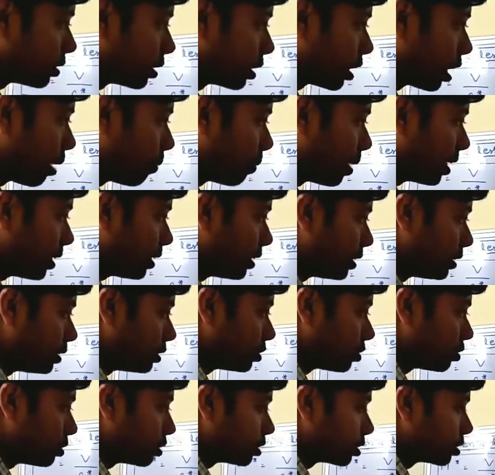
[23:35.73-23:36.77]
Gamma
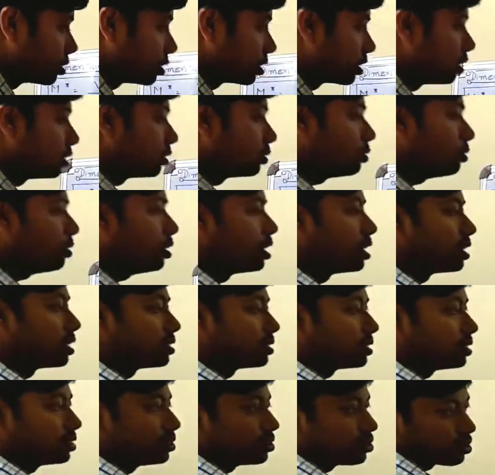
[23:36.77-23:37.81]
T0 is equal to
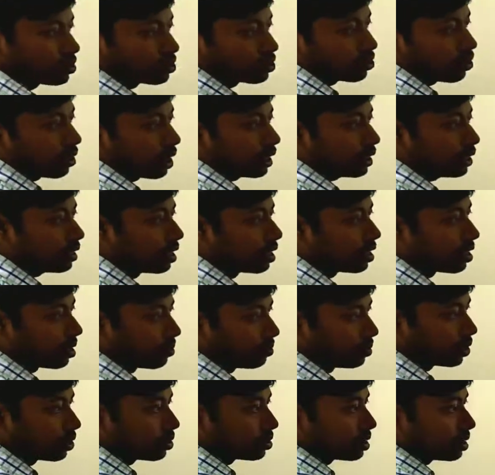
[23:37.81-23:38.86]
C0 square,
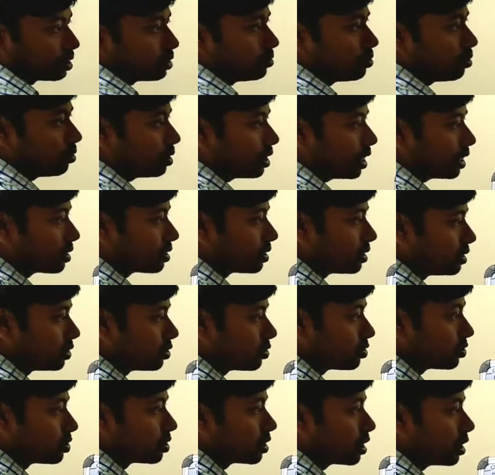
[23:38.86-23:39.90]
because you know that C0
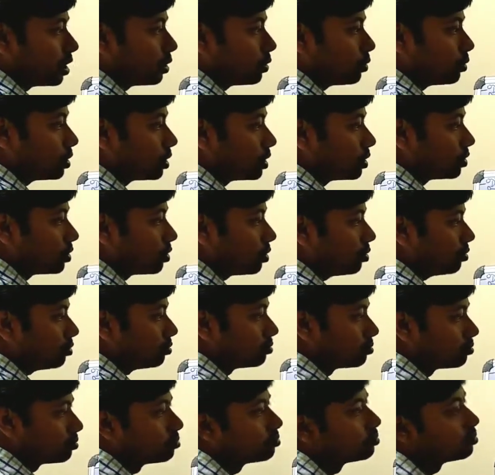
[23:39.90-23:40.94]
is equal to T0,
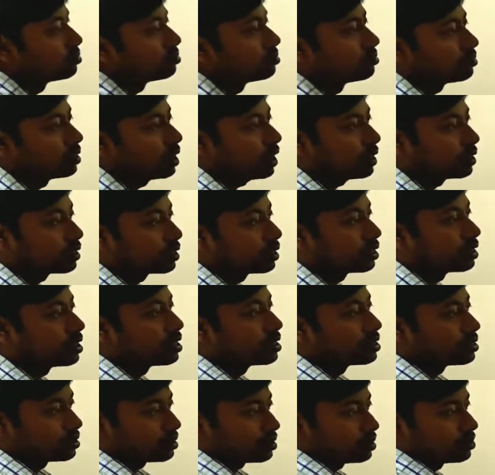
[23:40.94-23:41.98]
right?
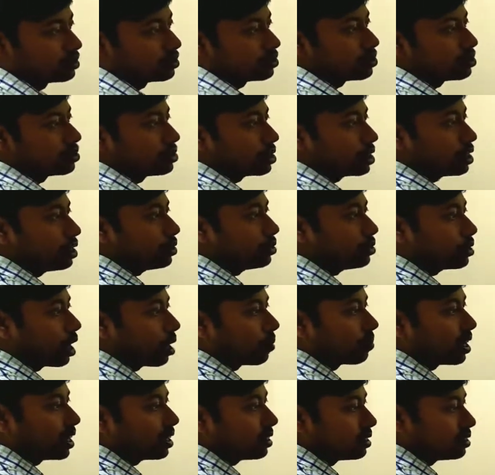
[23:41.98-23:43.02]
C0 is equal to
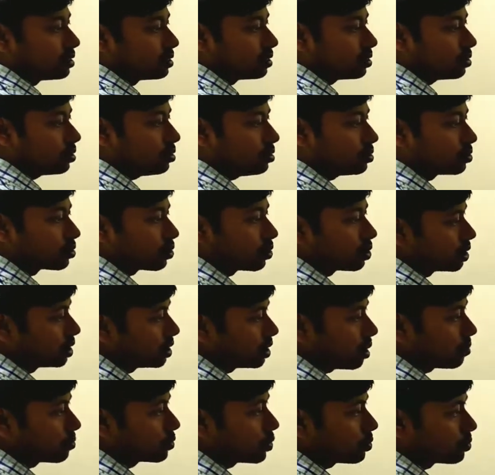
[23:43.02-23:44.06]
gamma T0. So in
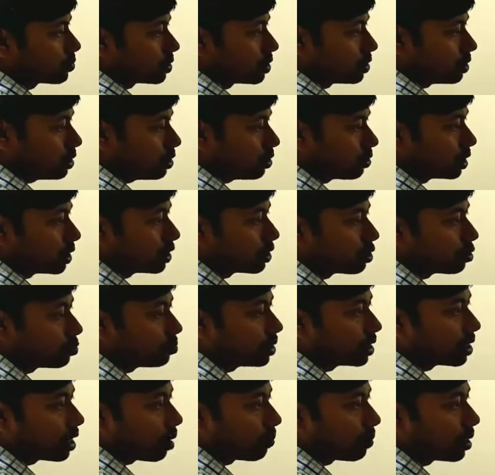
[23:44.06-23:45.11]
terms of C0, it will be
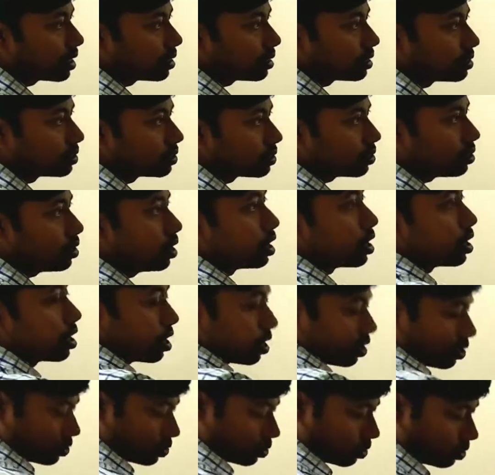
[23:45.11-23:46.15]
gamma T0.
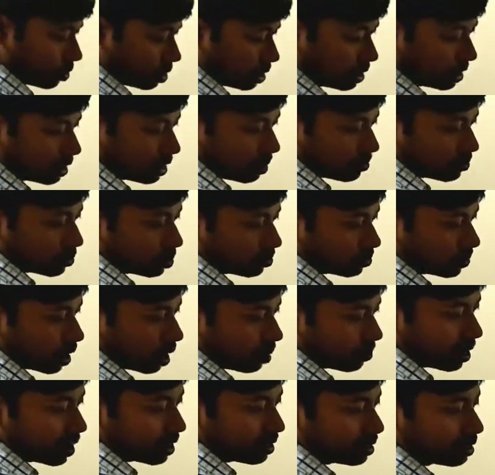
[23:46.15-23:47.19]
So in terms of
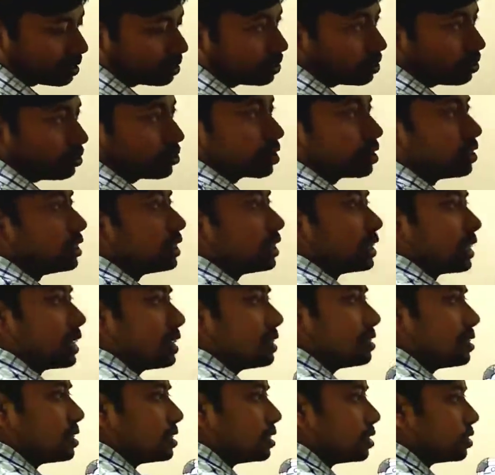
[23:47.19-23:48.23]
gamma T0, you can written
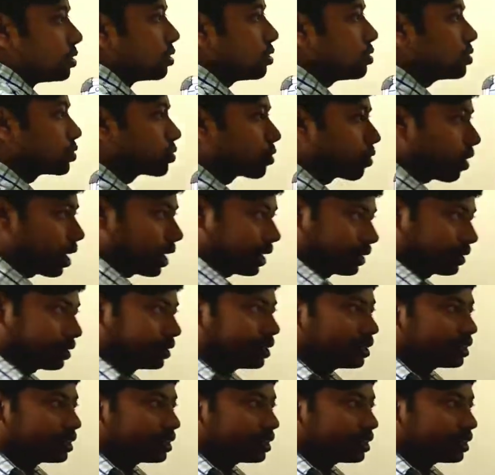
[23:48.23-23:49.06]
as C0 square.